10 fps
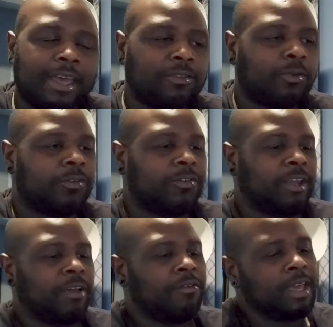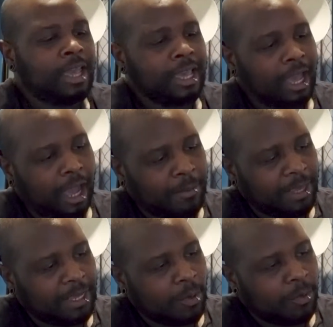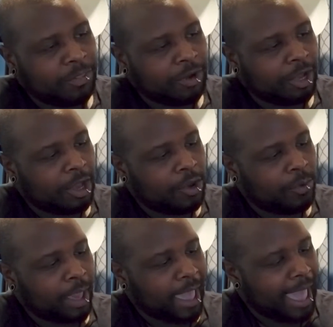that sort of stuff. They come with their own